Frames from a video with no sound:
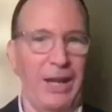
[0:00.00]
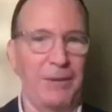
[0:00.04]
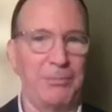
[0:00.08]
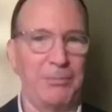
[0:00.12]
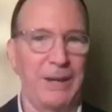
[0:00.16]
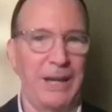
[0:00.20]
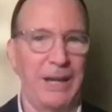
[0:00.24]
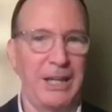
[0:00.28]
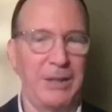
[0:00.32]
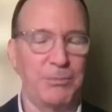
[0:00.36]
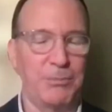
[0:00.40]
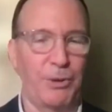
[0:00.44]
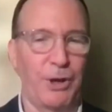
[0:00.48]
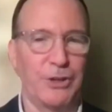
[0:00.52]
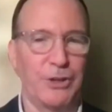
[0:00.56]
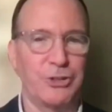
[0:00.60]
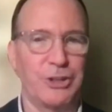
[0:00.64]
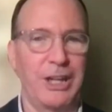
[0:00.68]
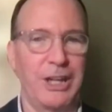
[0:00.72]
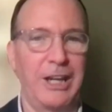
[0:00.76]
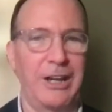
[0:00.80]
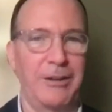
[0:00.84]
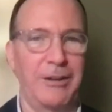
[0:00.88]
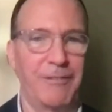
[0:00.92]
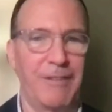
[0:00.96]
Payne,
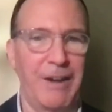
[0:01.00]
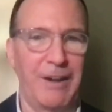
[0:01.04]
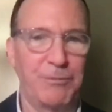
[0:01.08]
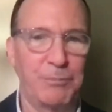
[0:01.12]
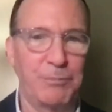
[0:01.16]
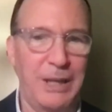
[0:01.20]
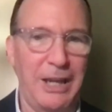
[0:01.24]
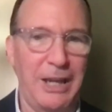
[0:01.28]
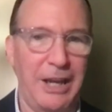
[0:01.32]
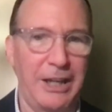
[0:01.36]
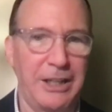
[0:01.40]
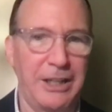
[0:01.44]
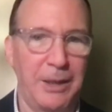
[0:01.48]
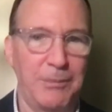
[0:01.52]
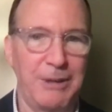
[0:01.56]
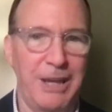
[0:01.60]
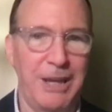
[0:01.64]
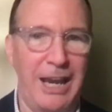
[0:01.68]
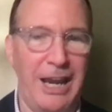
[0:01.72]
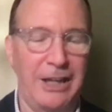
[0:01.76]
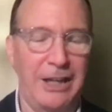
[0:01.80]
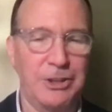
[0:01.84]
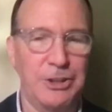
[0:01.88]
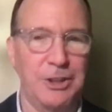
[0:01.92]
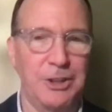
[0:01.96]
President of FPIW
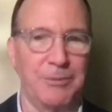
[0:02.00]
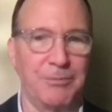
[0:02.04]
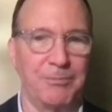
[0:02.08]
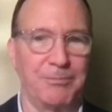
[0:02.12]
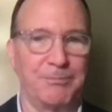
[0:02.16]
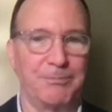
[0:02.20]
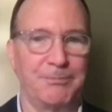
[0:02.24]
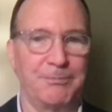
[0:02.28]
Action.